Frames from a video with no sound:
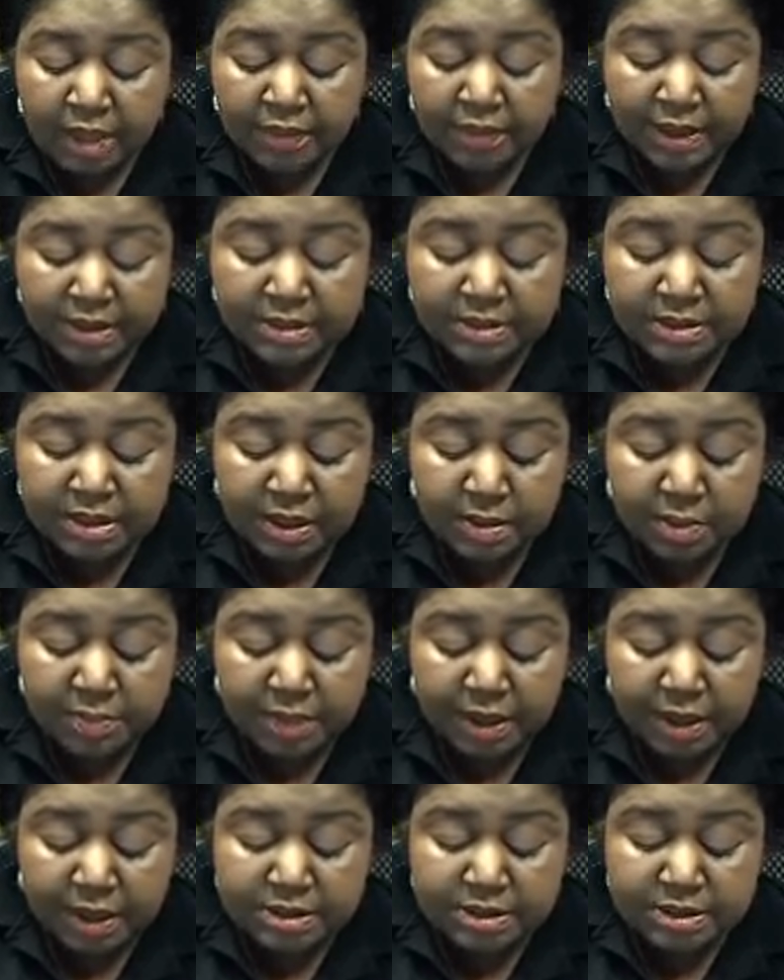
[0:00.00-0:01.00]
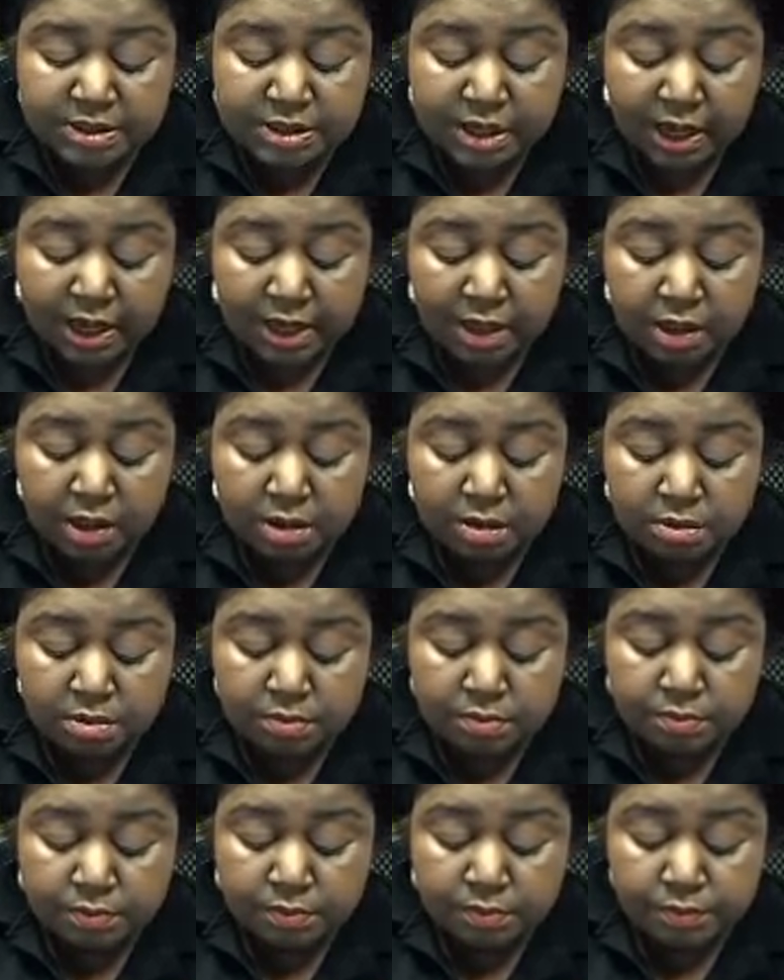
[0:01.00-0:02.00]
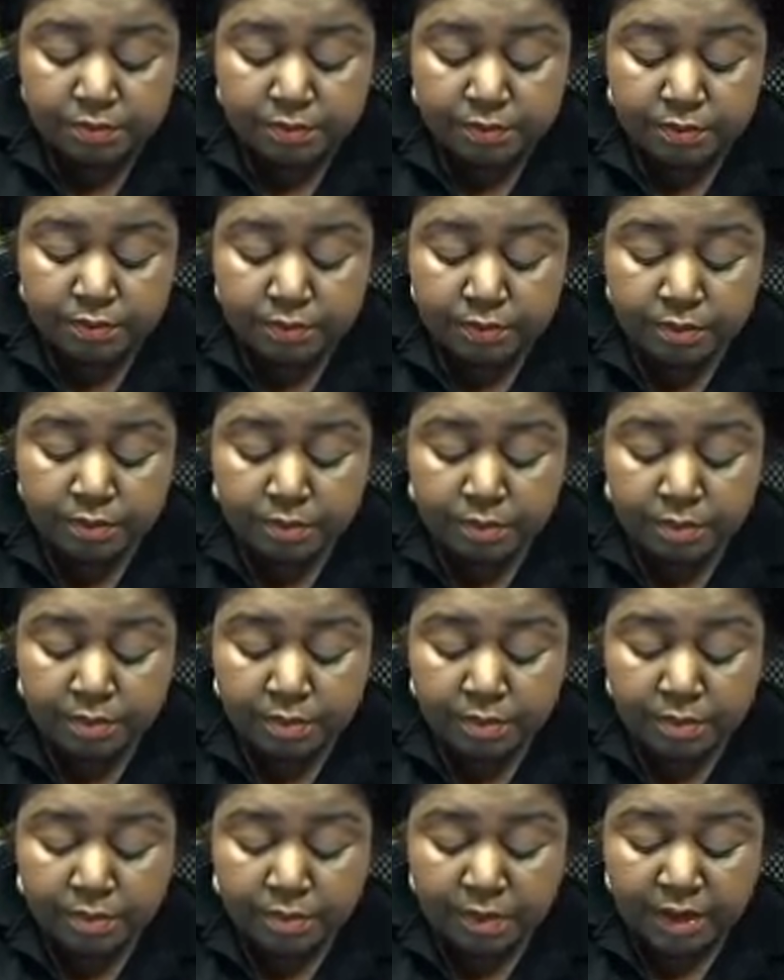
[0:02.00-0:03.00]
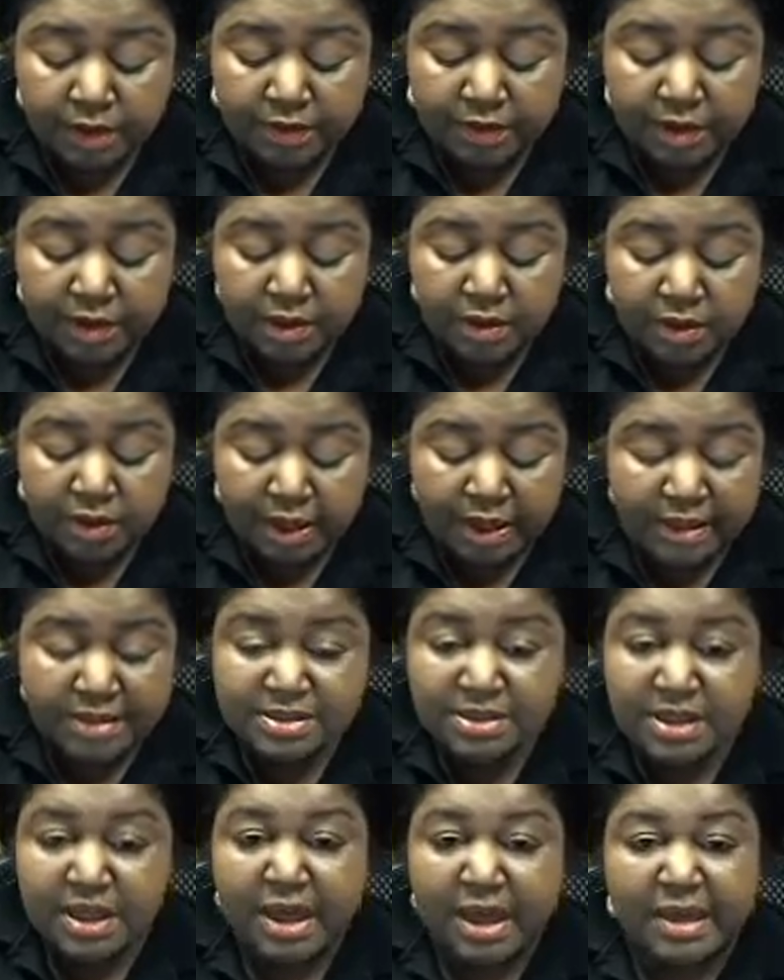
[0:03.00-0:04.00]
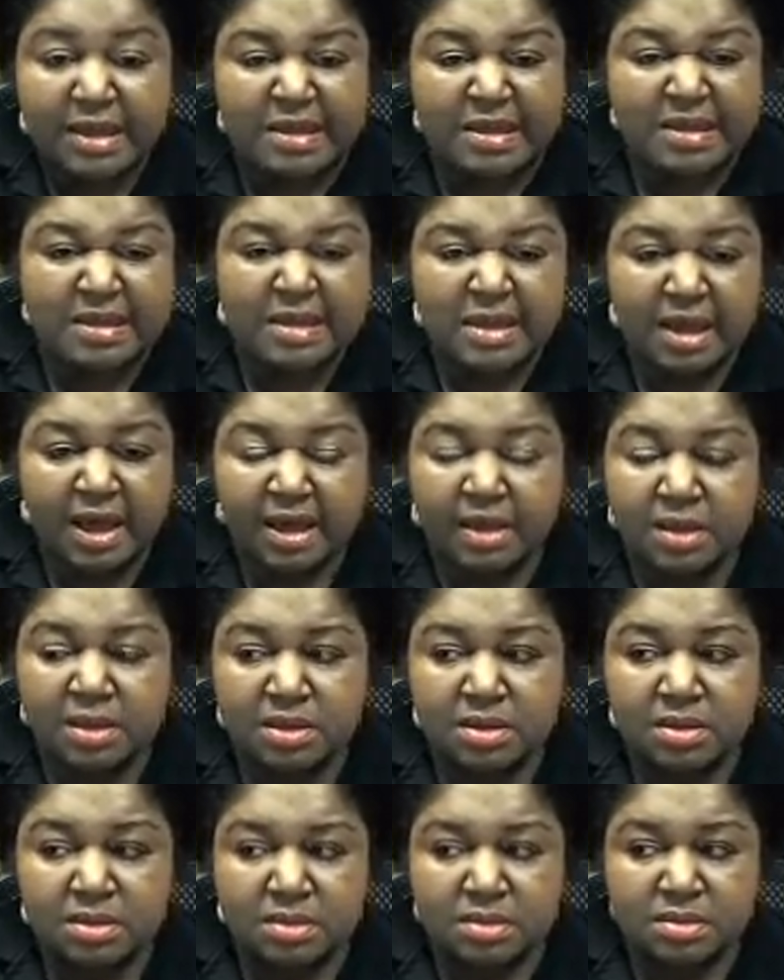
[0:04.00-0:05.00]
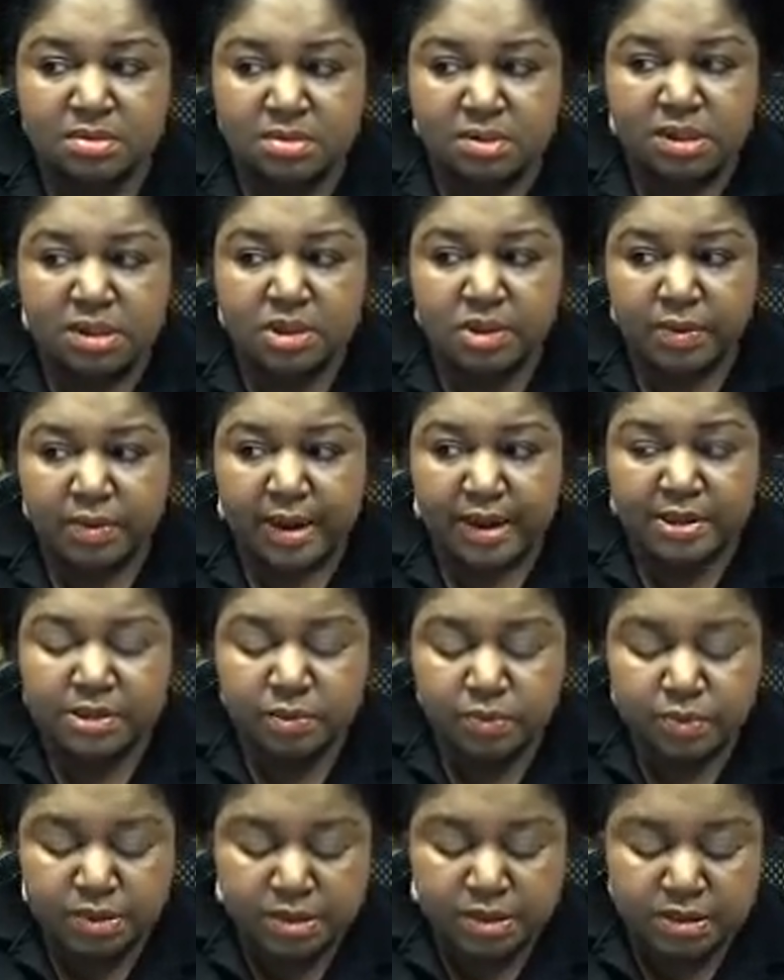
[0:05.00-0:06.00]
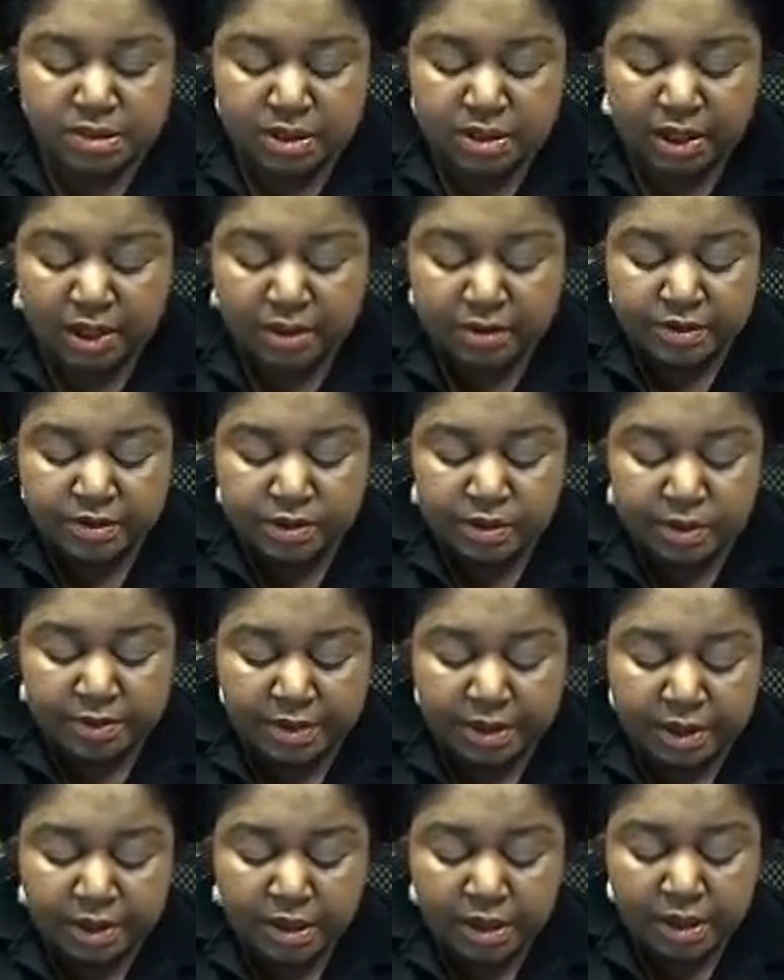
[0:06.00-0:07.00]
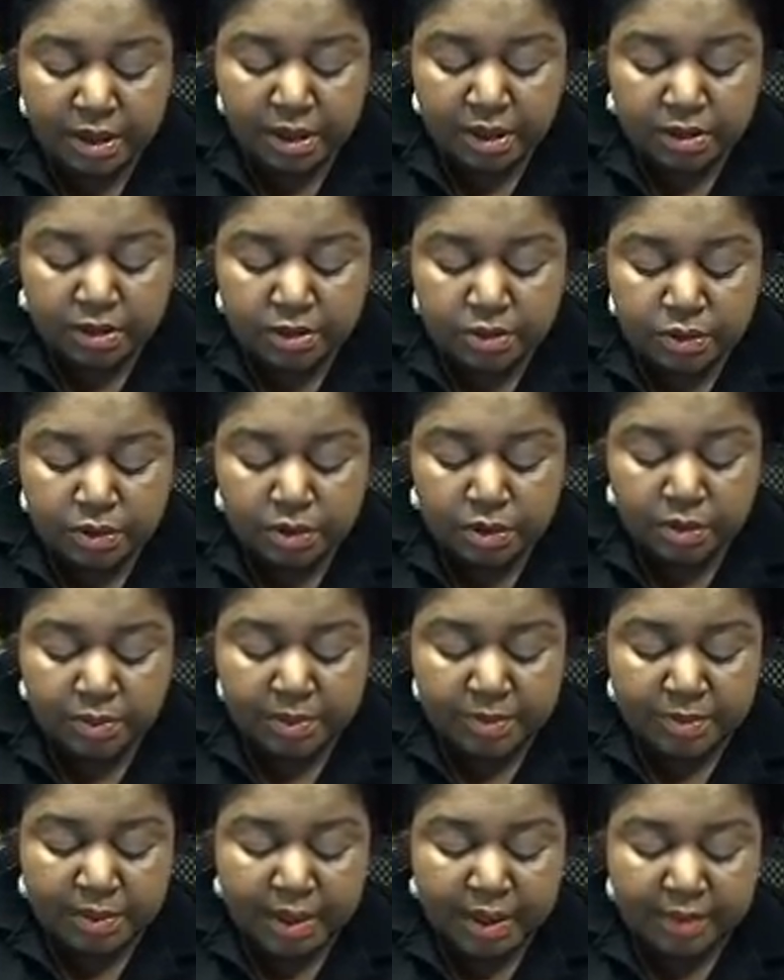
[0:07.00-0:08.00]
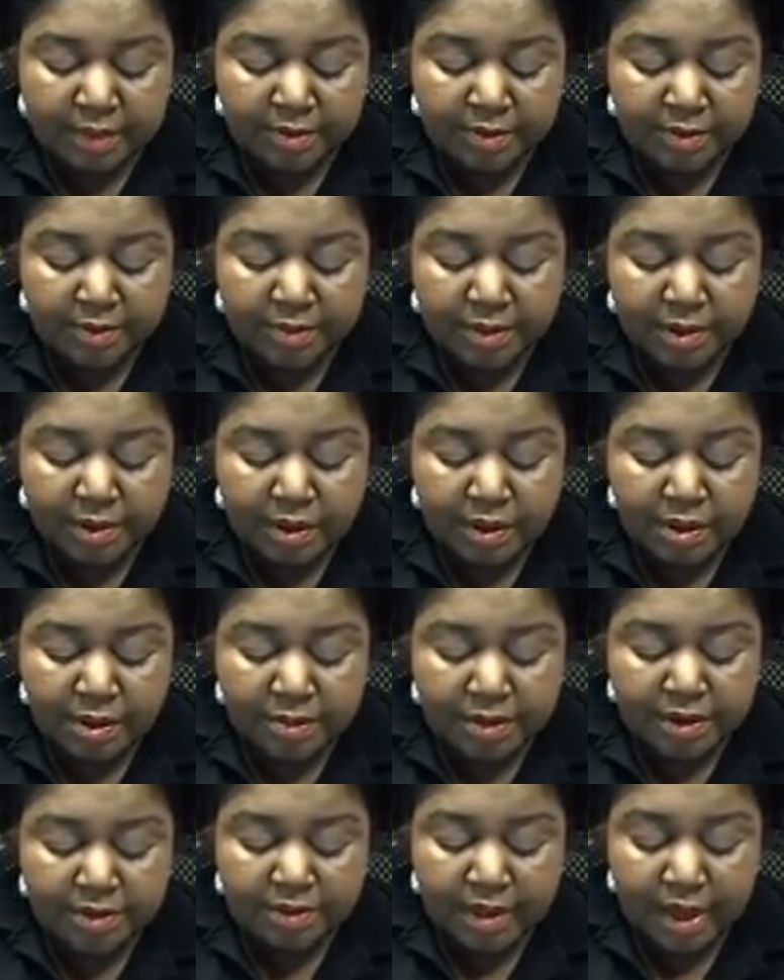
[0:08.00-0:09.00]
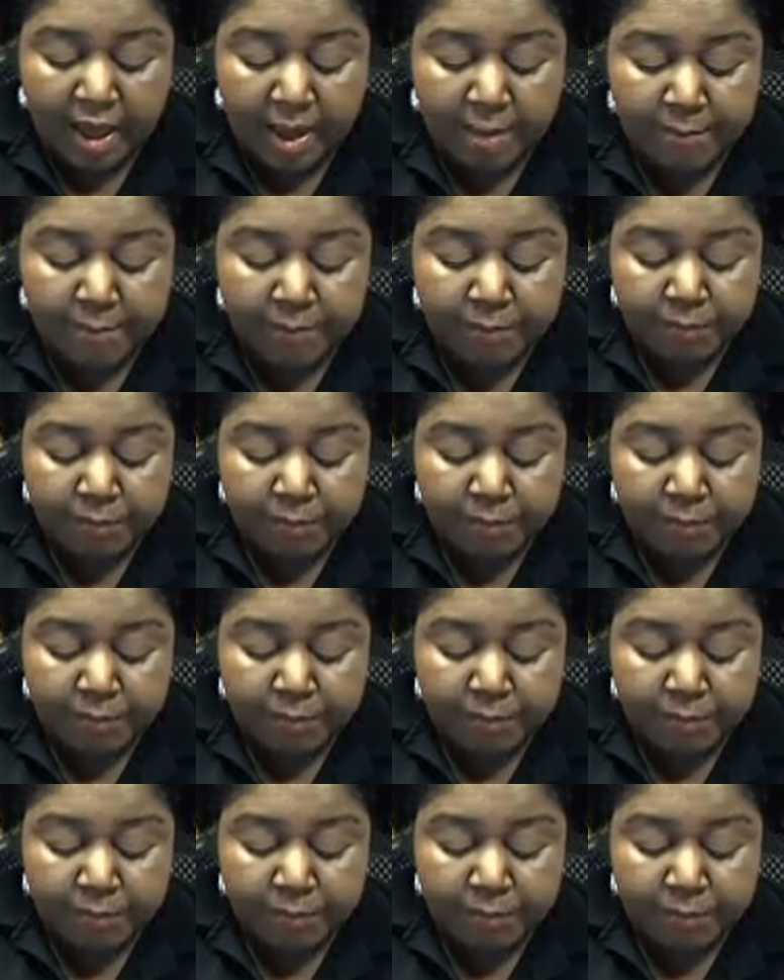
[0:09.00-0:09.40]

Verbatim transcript: That's going to be style. I think you guys like that interaction with the style. So I'm going to do a little bit that, a little bit of that,